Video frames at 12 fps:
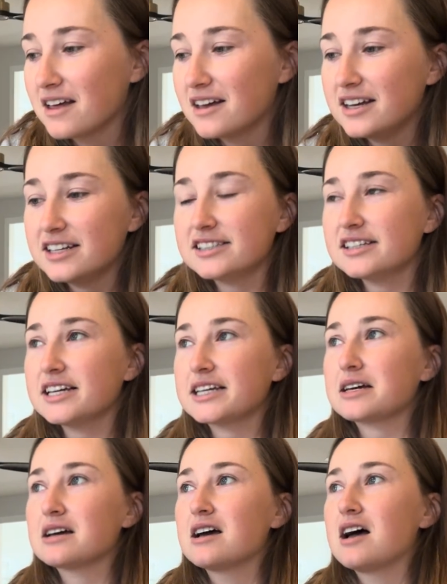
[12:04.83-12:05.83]
and it's
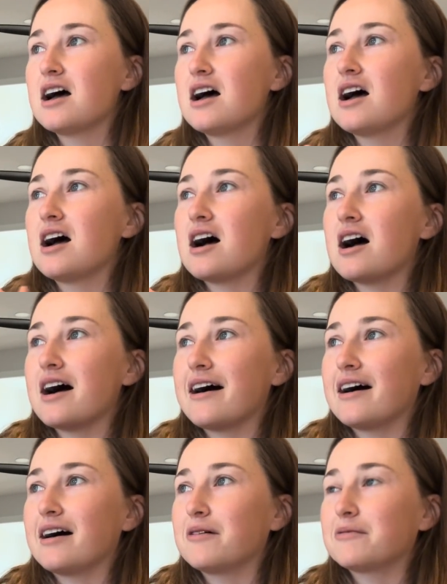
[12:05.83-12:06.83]
like
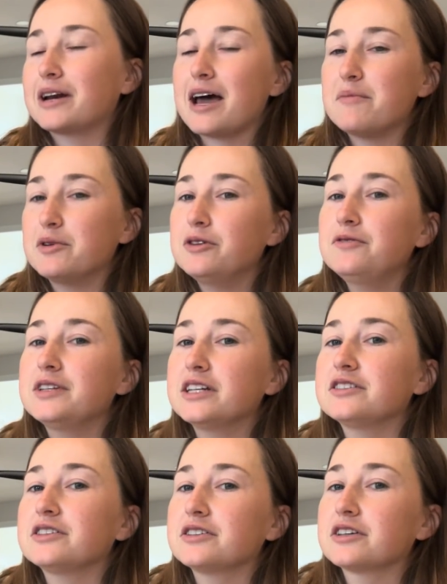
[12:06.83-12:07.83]
when I moved
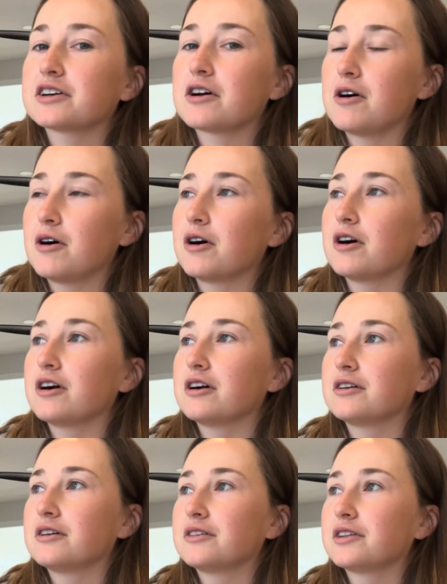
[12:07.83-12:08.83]
into the
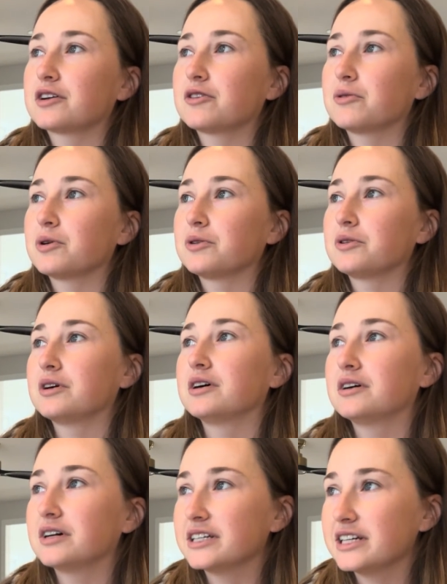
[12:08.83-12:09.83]

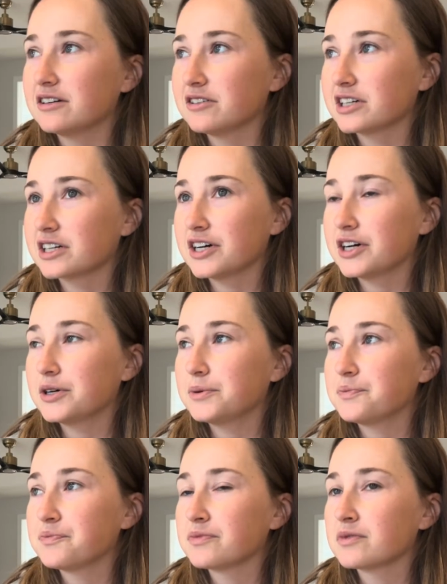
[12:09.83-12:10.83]
Corolla a year
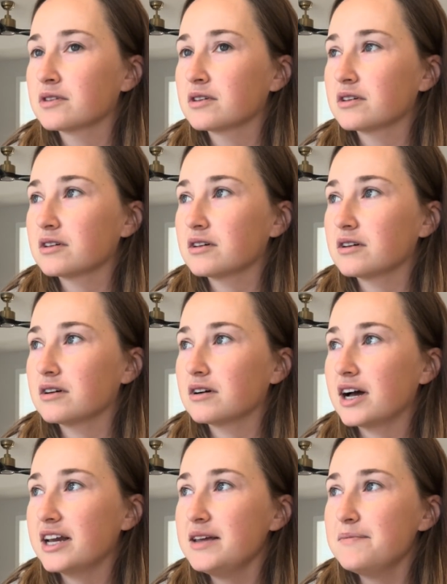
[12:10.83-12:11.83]
ago,
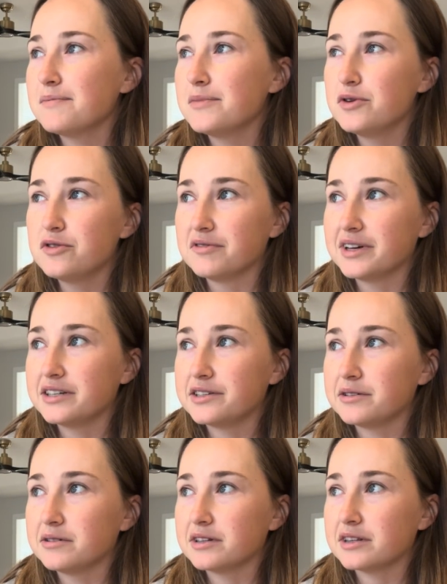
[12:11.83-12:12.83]
I didn't move
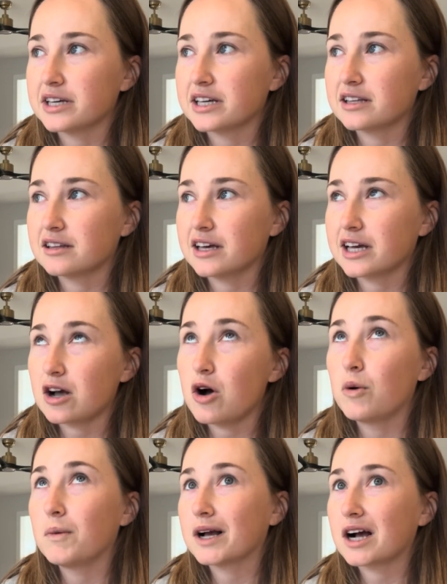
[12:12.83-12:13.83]
into it thinking like,
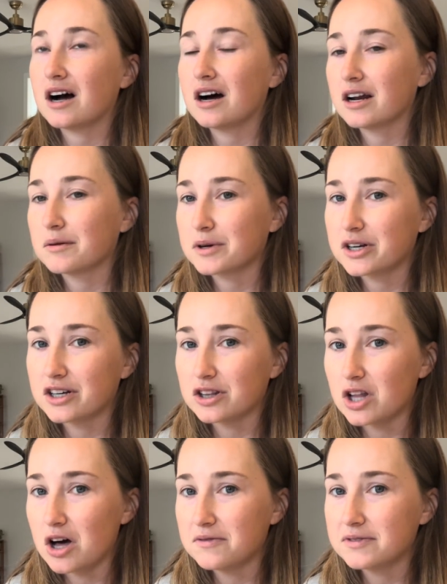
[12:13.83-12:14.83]
oh my God, I'm going to
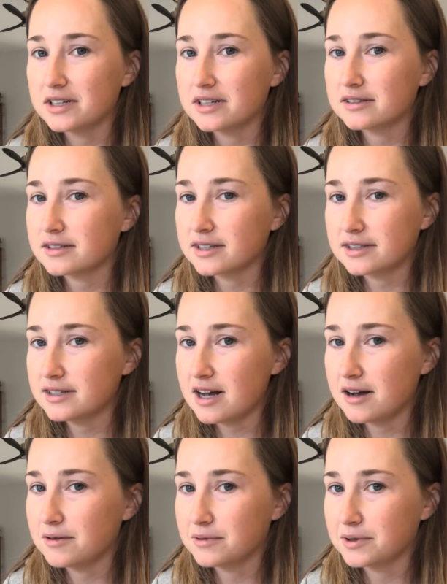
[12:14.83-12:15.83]
love this. That's
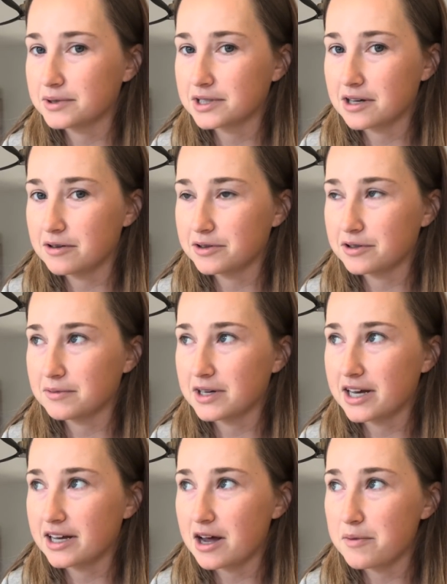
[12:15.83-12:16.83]
not what was going through my
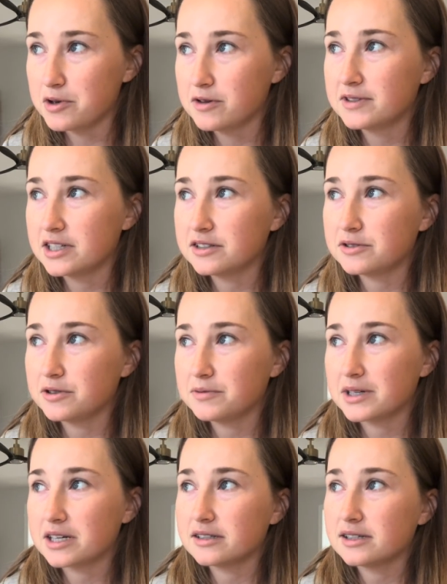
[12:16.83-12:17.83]
head. I moved into it
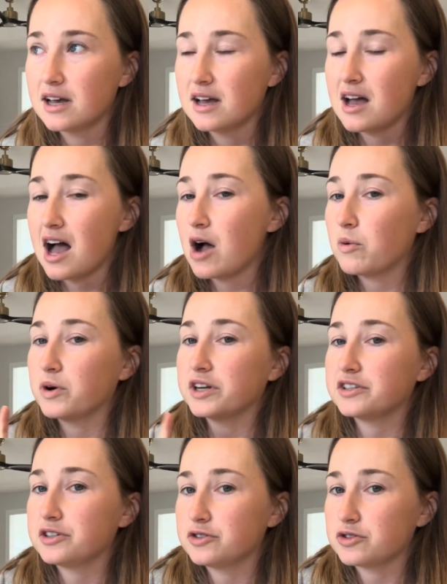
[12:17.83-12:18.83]
because I
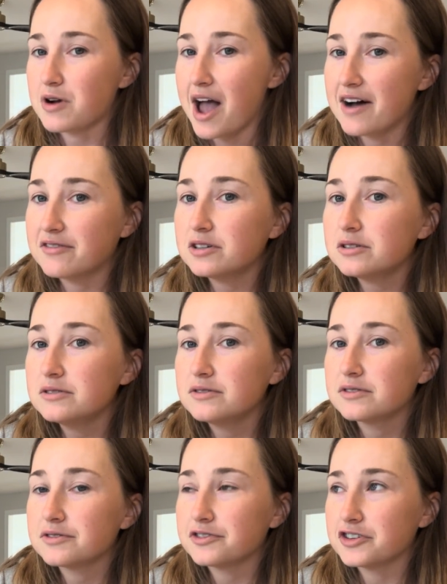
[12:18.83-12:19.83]
wanted to travel
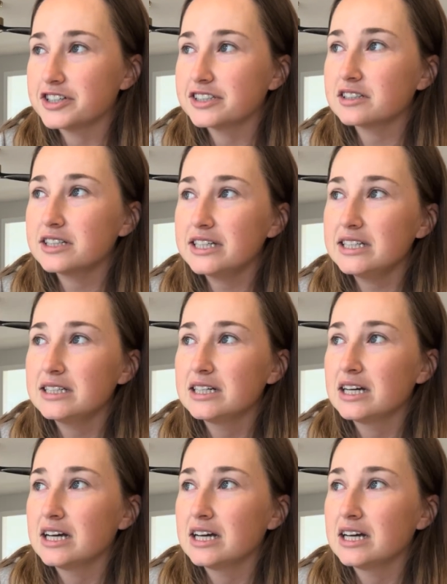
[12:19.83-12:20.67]
freely